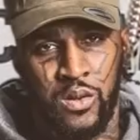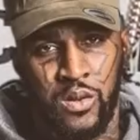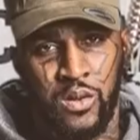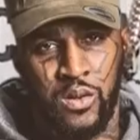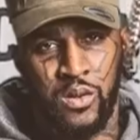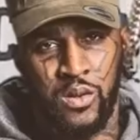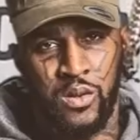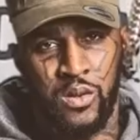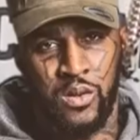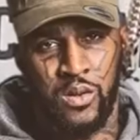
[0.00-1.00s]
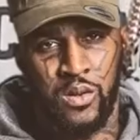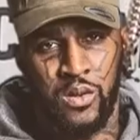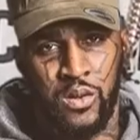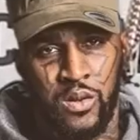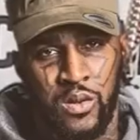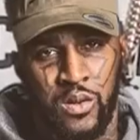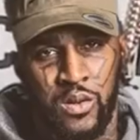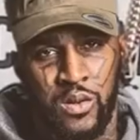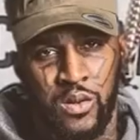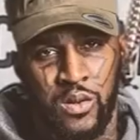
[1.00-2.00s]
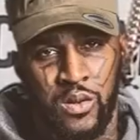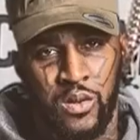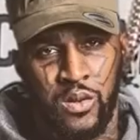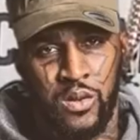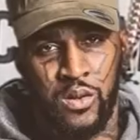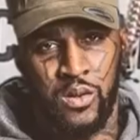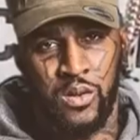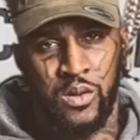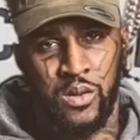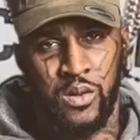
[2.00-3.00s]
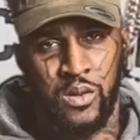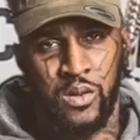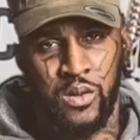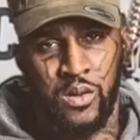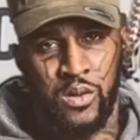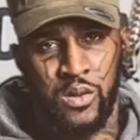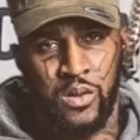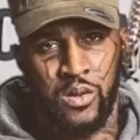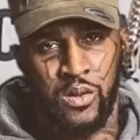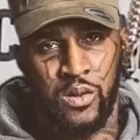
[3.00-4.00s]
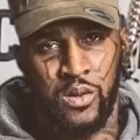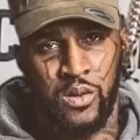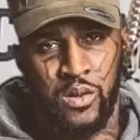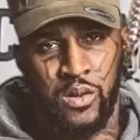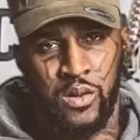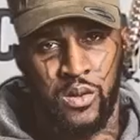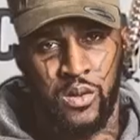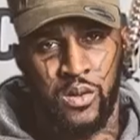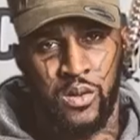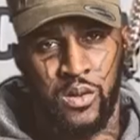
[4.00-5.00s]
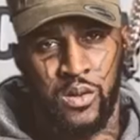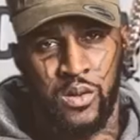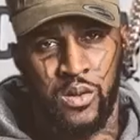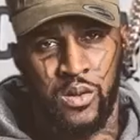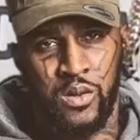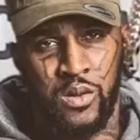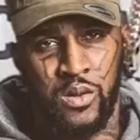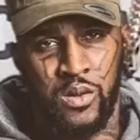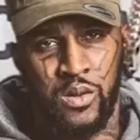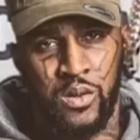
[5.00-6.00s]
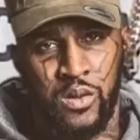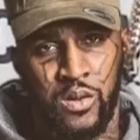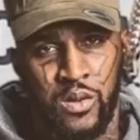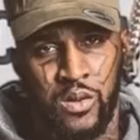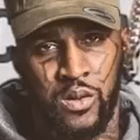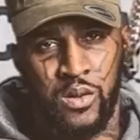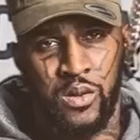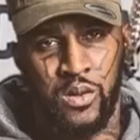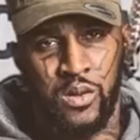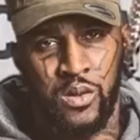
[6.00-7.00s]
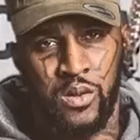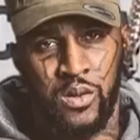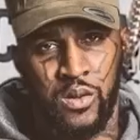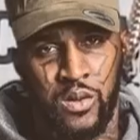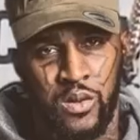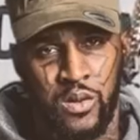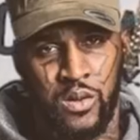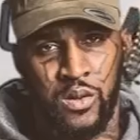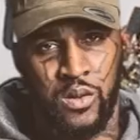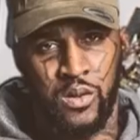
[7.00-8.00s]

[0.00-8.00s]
This person isn't speaking.